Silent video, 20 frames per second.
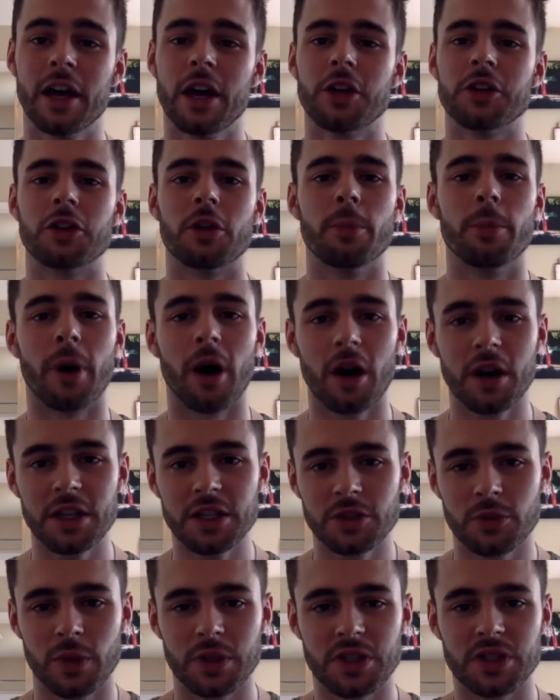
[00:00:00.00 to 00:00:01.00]
your body
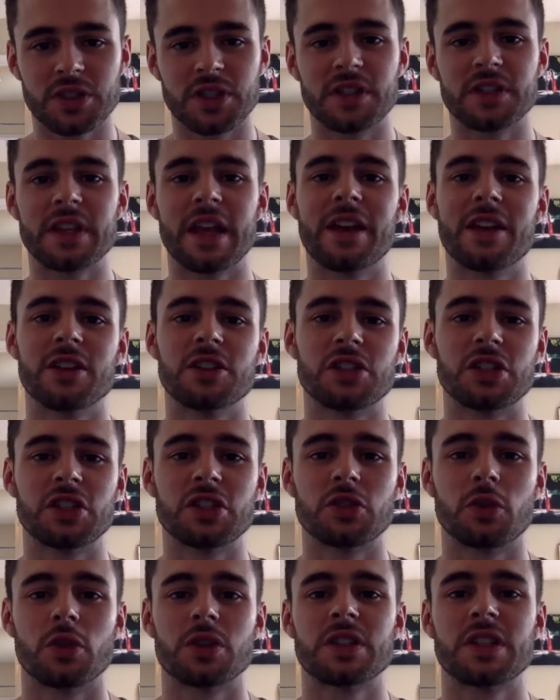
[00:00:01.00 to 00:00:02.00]
switches its energy
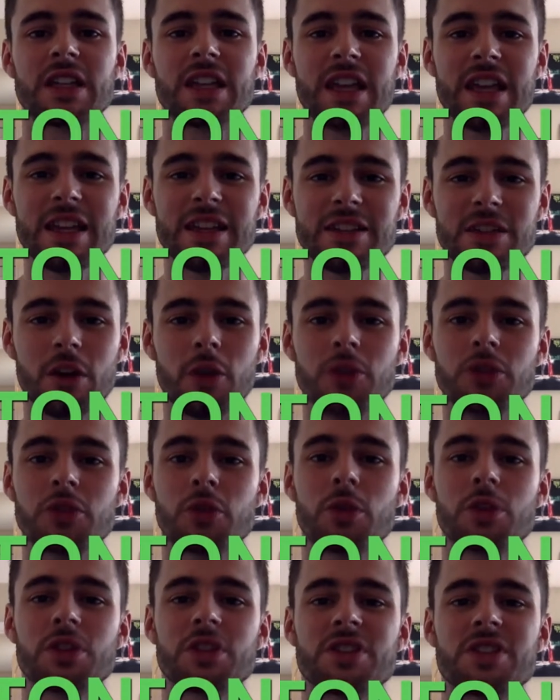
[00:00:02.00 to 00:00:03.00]
source to ketones,
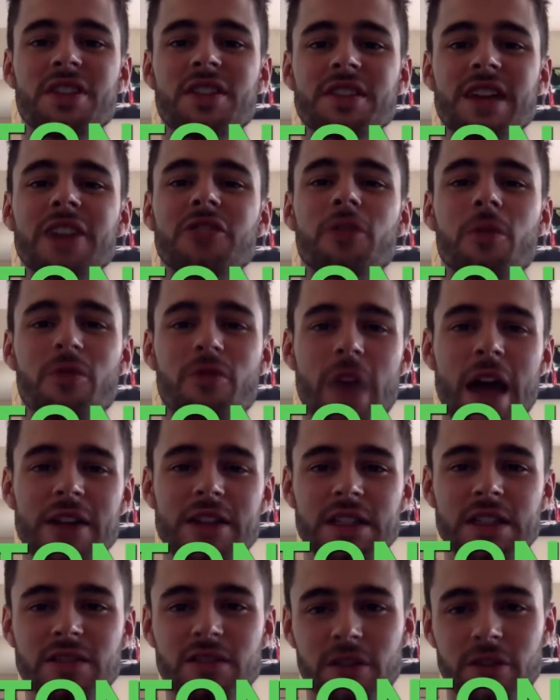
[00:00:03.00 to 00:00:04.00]
which are synthesized
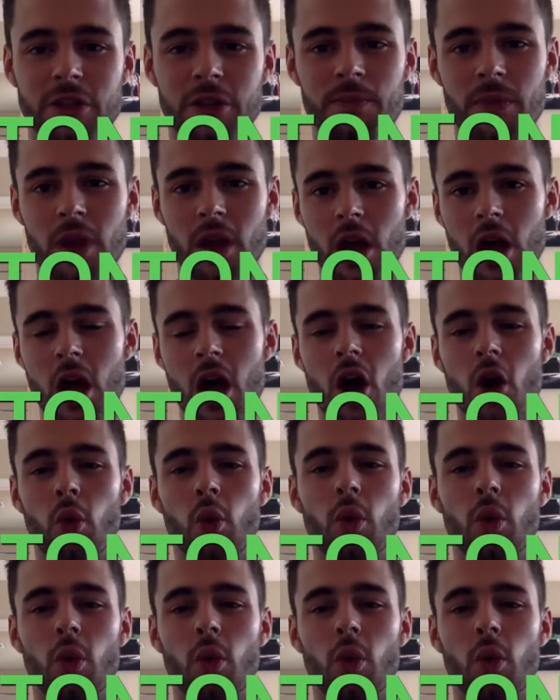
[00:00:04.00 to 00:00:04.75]
from fats in the liver.